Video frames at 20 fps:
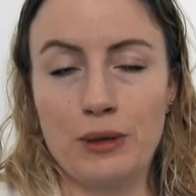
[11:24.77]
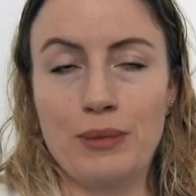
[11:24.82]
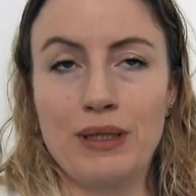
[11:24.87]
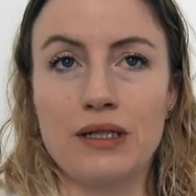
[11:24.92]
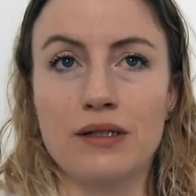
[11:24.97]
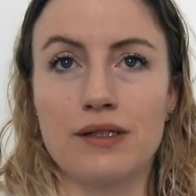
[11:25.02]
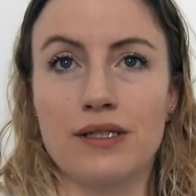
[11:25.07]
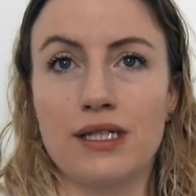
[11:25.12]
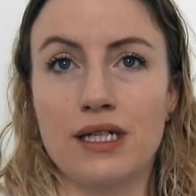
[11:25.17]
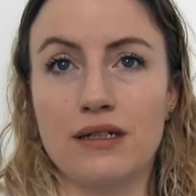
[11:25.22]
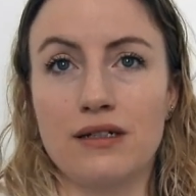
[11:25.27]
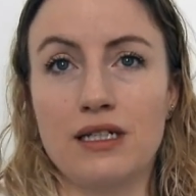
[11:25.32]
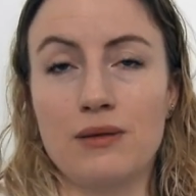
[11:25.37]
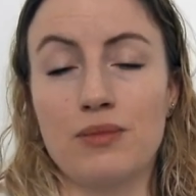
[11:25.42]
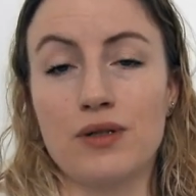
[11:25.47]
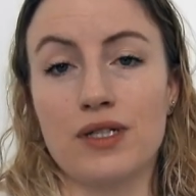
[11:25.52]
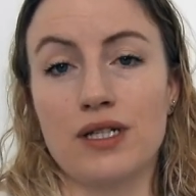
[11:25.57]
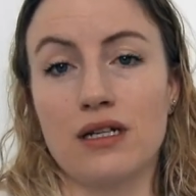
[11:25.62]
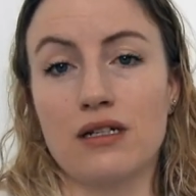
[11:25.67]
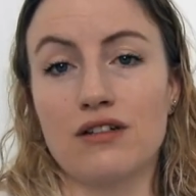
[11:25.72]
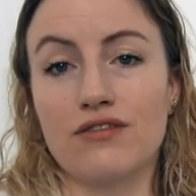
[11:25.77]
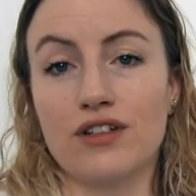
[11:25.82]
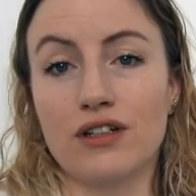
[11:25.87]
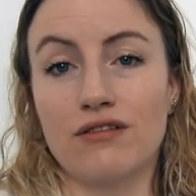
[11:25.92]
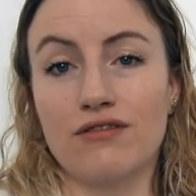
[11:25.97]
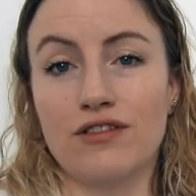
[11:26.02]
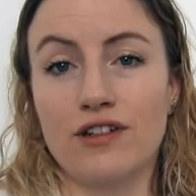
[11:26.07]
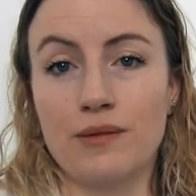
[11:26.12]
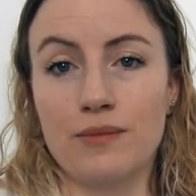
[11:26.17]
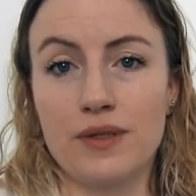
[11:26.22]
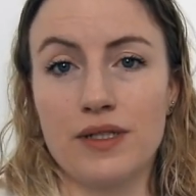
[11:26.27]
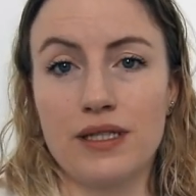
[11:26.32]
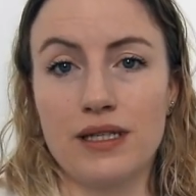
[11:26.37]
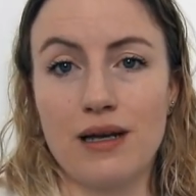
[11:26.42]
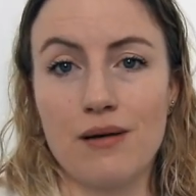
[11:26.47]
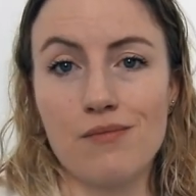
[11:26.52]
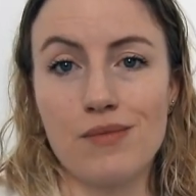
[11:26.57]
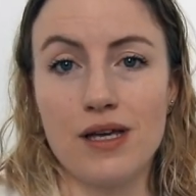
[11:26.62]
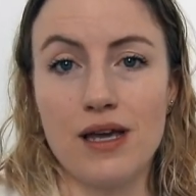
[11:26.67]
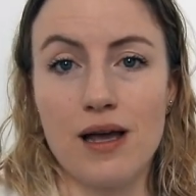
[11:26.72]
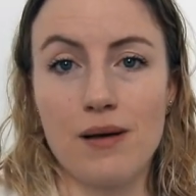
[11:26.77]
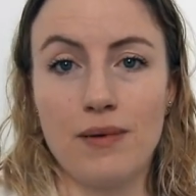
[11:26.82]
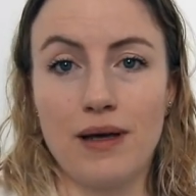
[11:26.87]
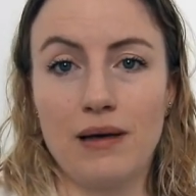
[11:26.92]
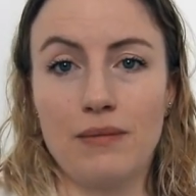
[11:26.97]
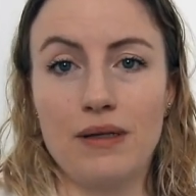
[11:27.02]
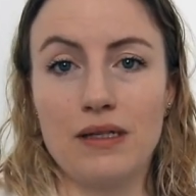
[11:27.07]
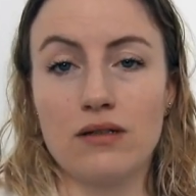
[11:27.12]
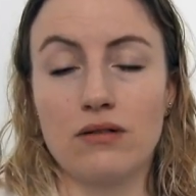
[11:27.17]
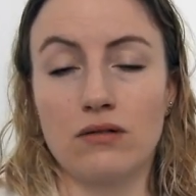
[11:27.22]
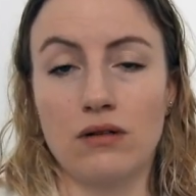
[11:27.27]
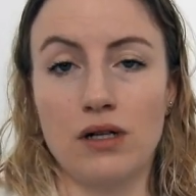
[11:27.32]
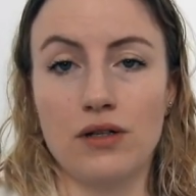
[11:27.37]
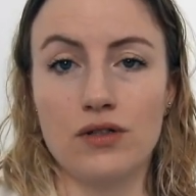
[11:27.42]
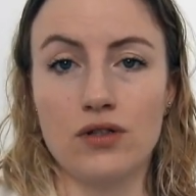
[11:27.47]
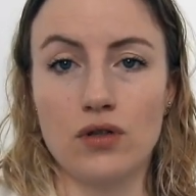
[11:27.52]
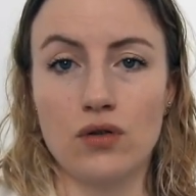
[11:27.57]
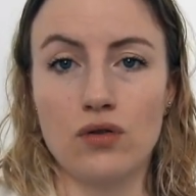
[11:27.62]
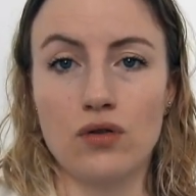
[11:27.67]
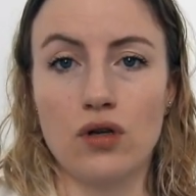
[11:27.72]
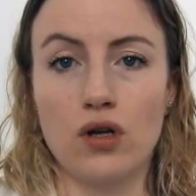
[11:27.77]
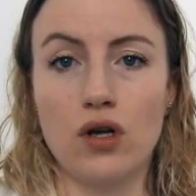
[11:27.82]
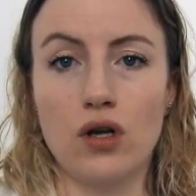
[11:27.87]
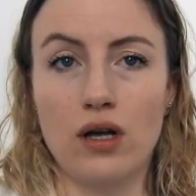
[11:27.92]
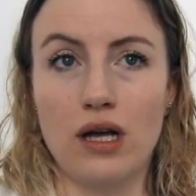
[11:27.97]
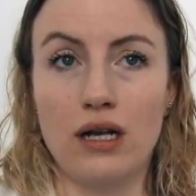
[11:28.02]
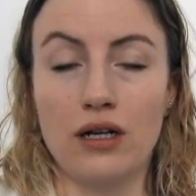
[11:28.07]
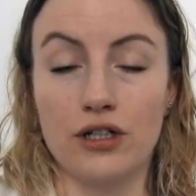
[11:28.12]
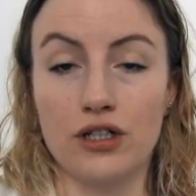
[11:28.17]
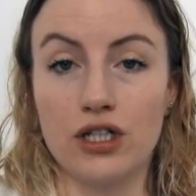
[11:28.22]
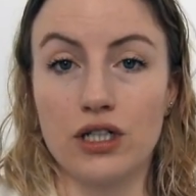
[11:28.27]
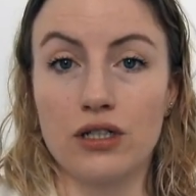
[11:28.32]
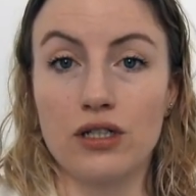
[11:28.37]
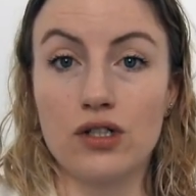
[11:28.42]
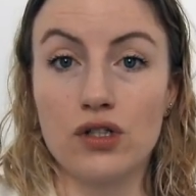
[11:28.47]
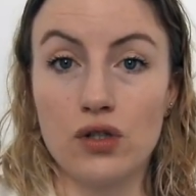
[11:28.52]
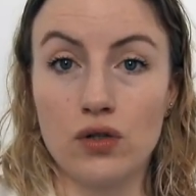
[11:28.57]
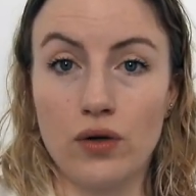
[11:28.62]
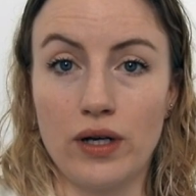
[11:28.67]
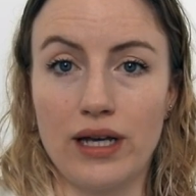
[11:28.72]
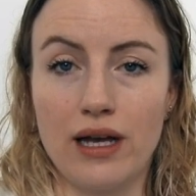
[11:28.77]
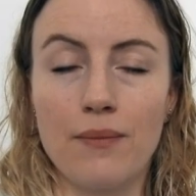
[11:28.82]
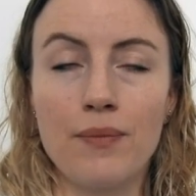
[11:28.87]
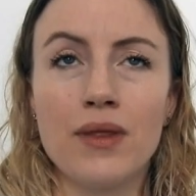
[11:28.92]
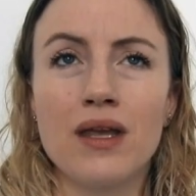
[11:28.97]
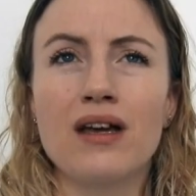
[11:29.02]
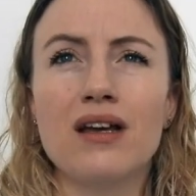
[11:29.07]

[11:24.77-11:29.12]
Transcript: because 60% of confirmed CMPA babies are also allergic to soya.